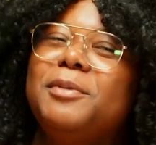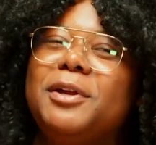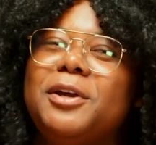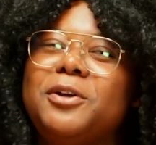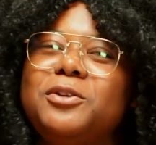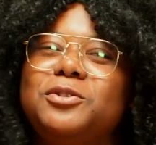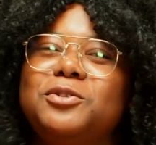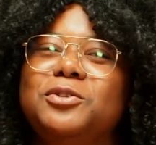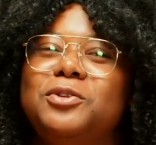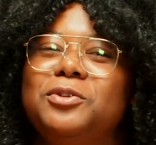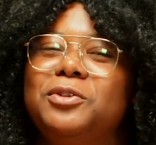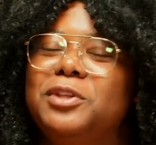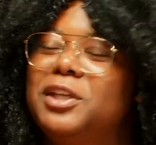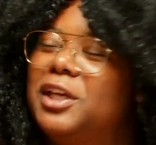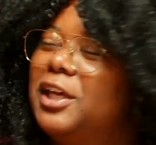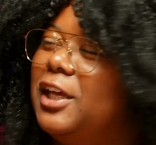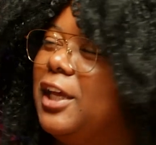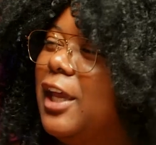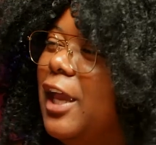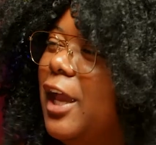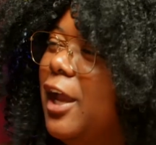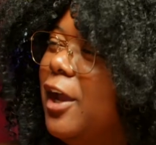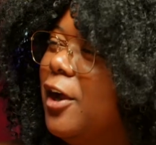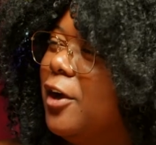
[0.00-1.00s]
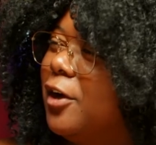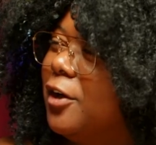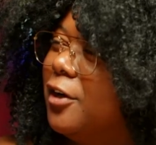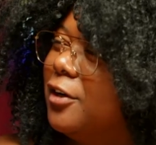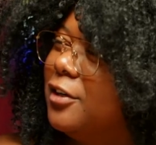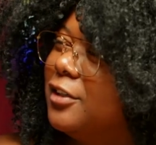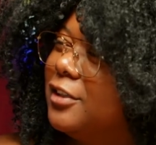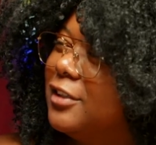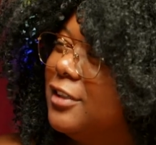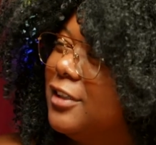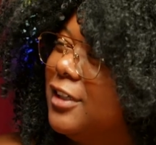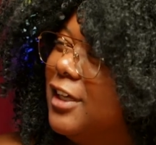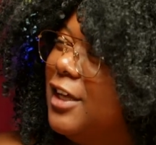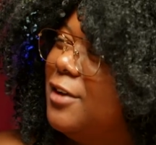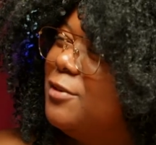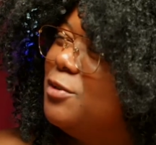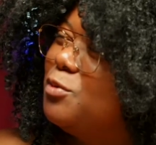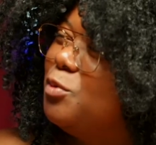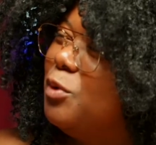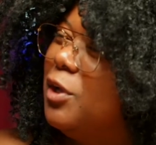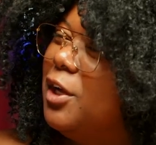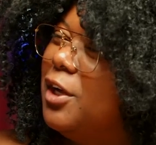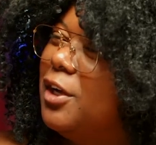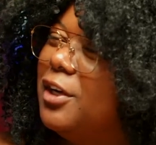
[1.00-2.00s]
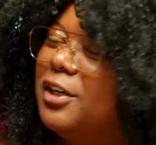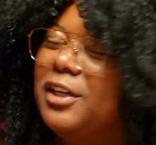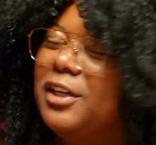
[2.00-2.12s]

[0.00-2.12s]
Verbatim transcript: but I also don't think he cared. It was weird.